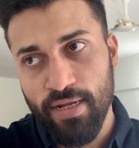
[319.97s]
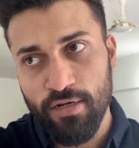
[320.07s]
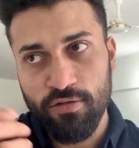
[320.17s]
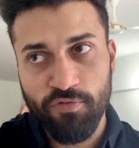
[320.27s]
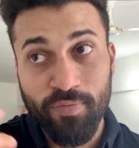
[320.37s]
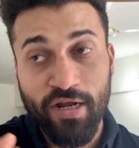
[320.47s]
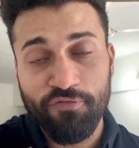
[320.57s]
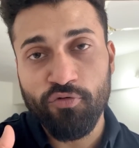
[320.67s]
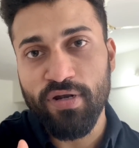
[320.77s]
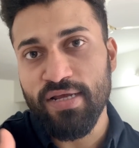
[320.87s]
and the women
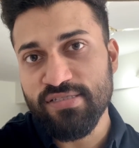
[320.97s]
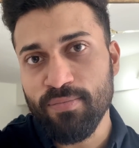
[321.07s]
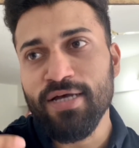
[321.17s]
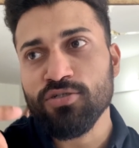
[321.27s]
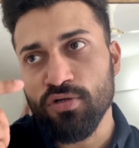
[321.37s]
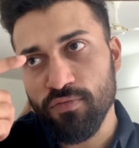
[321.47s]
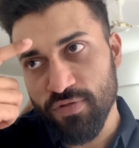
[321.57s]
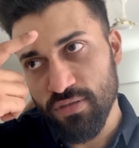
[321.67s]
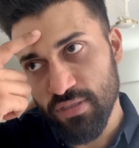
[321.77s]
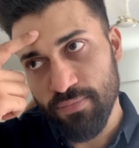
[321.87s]
have to realize the masculine
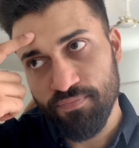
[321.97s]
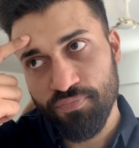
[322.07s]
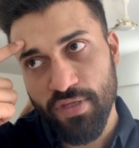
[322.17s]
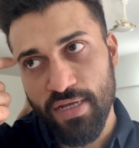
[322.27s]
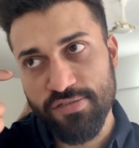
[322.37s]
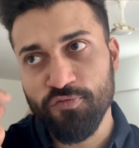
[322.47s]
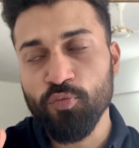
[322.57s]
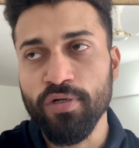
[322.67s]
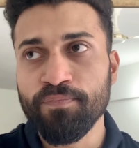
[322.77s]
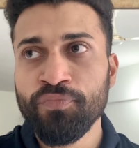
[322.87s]
within them as a
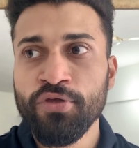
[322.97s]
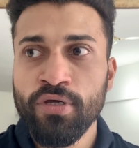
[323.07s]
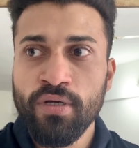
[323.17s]
woman.